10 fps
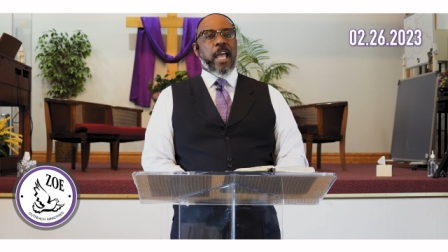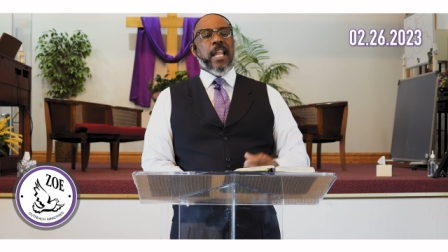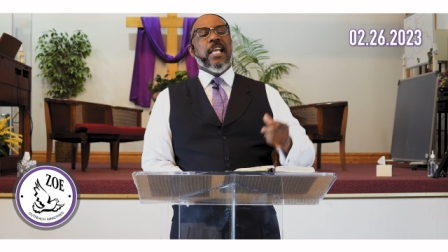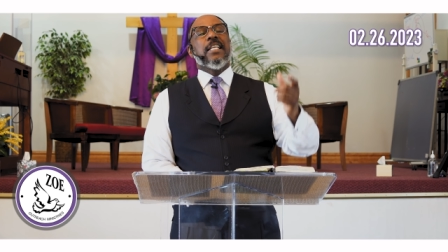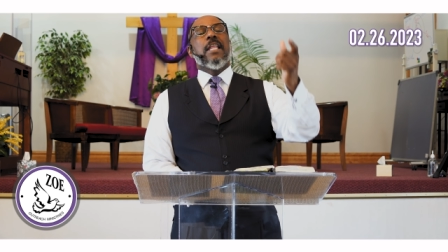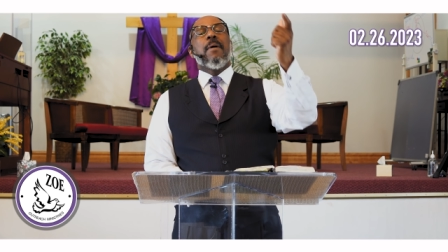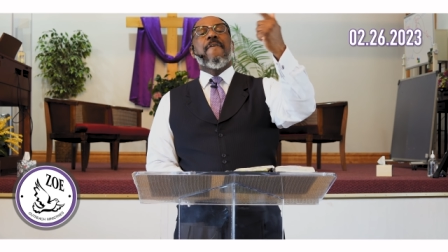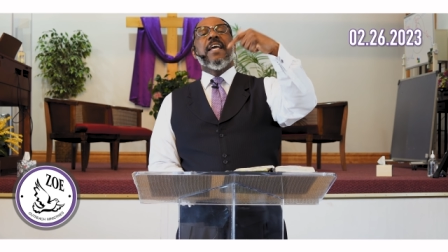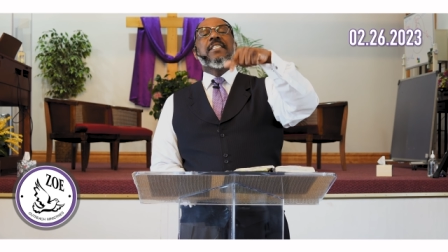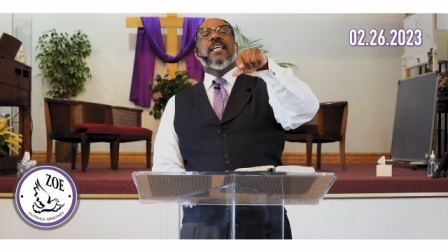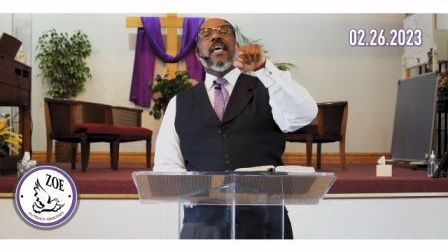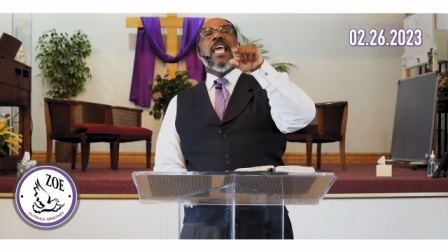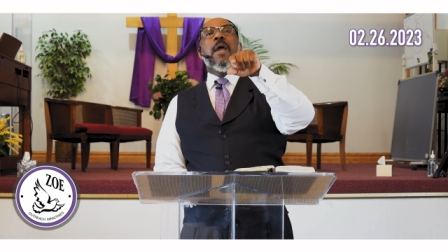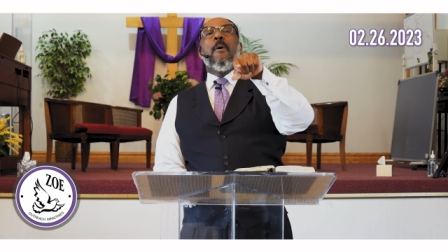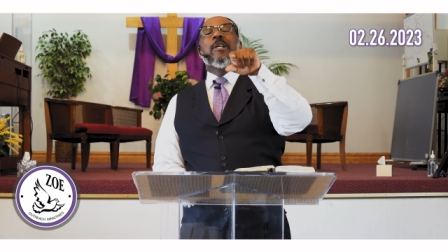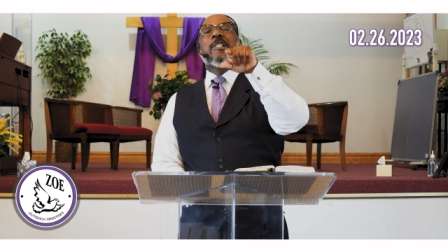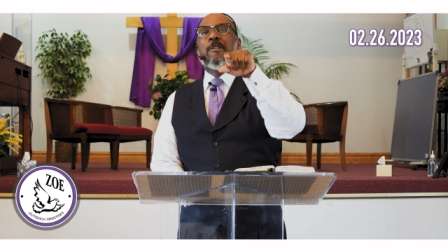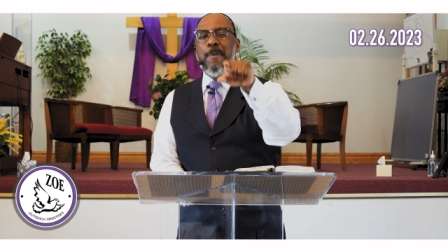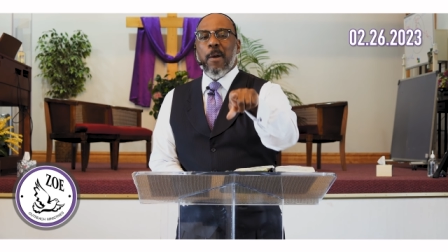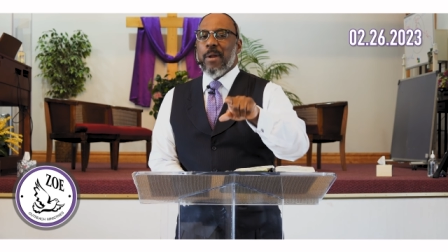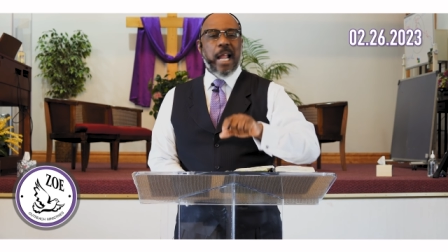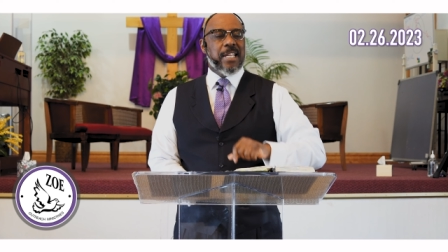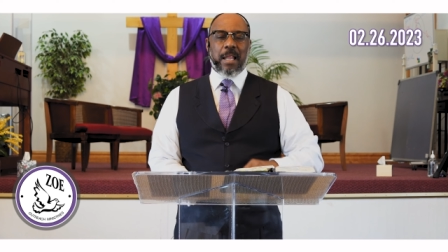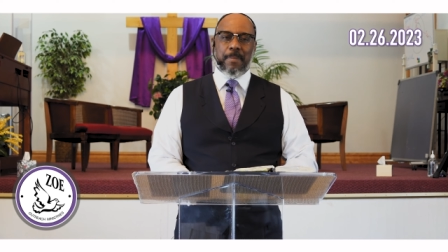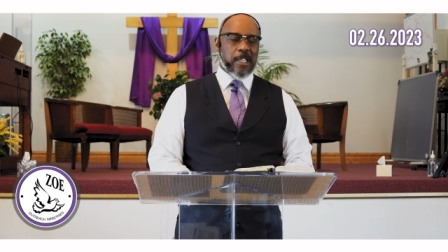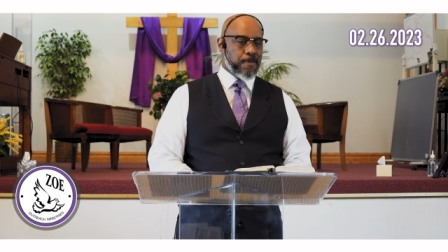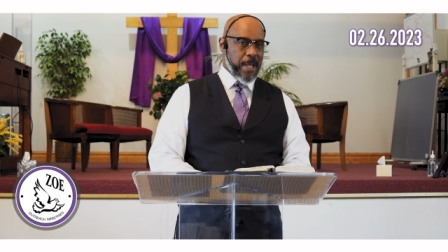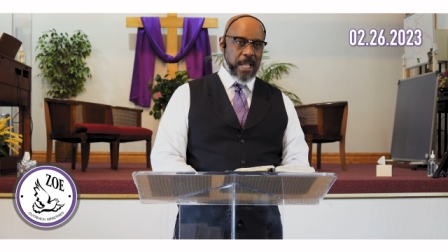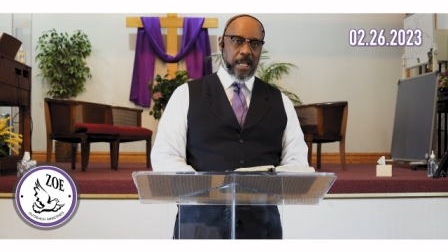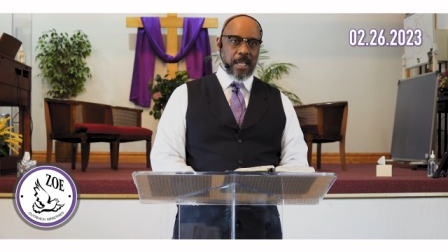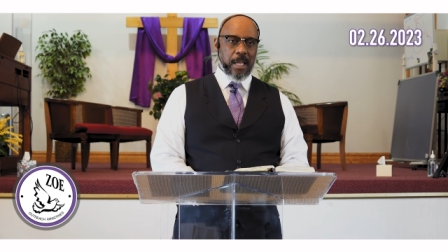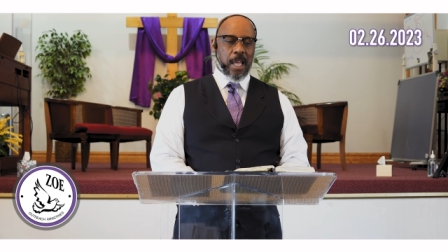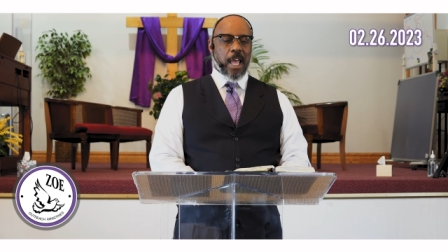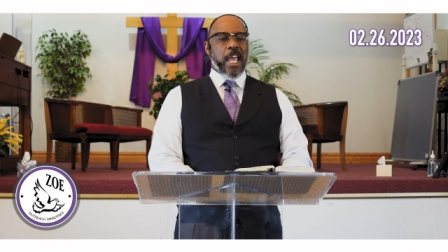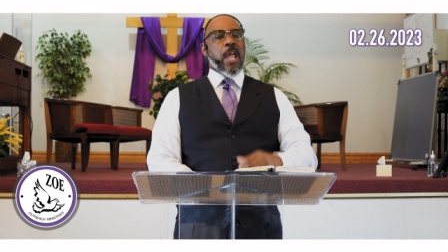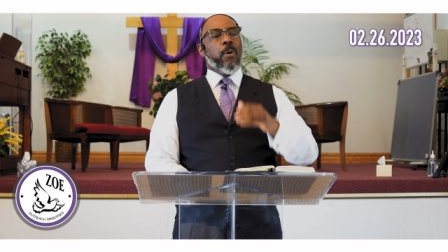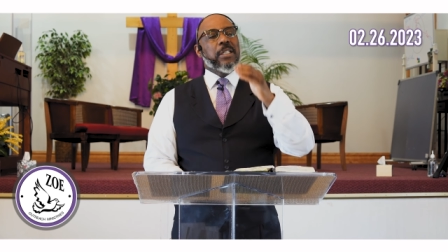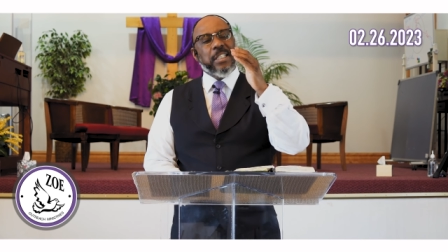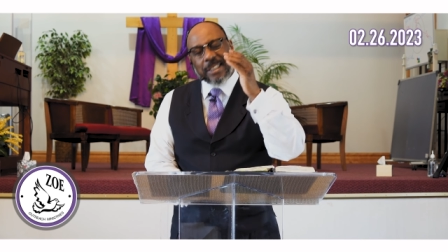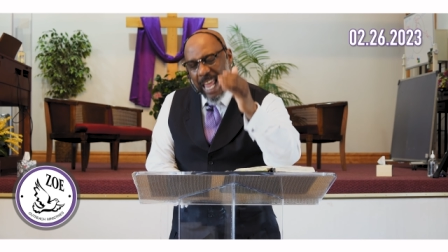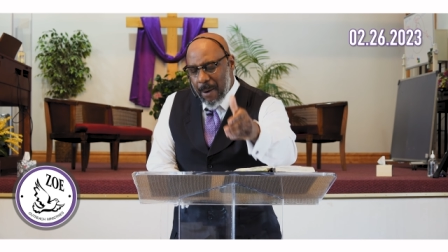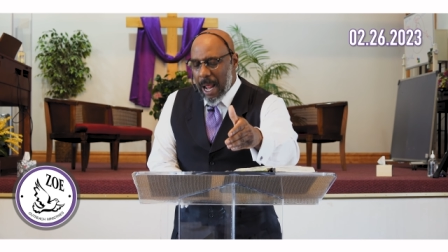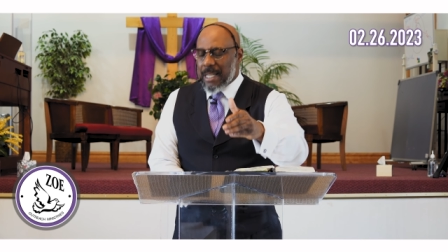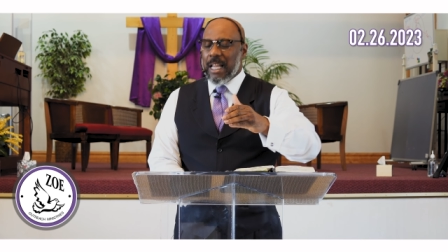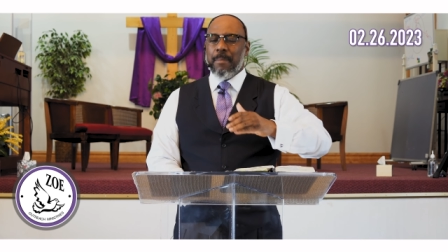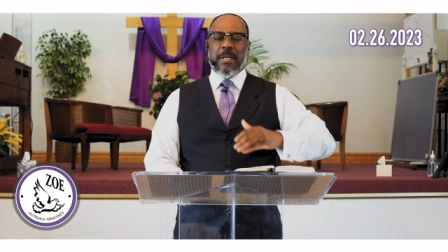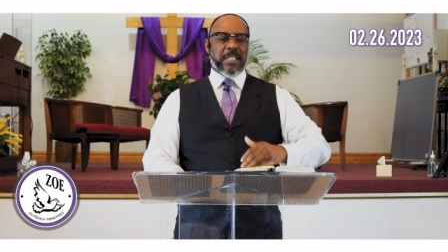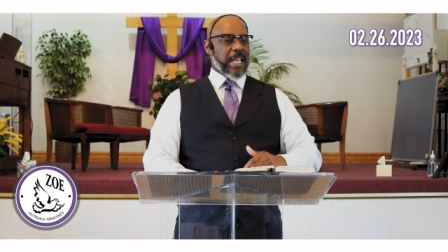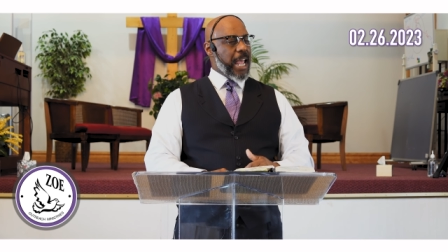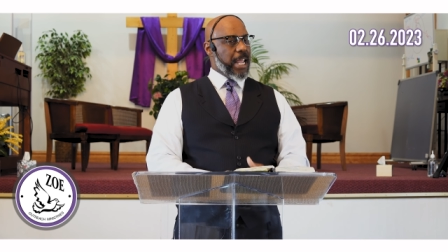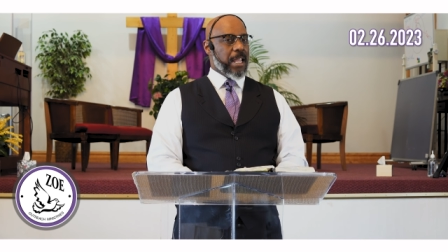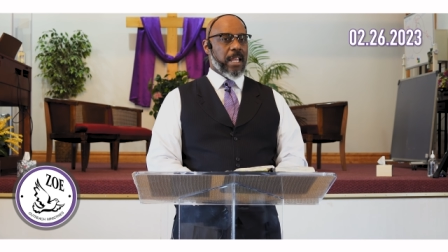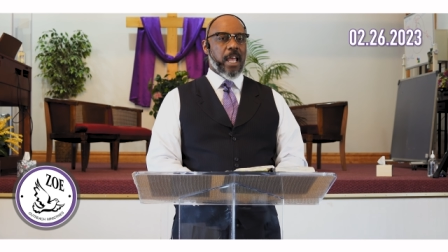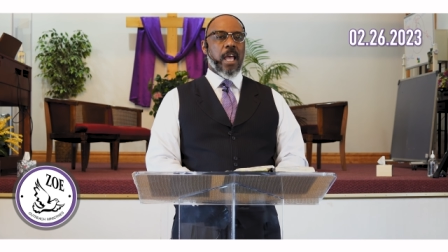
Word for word: And, he, and my he says that he will speak what I tell him to speak. He will say what I tell him to say.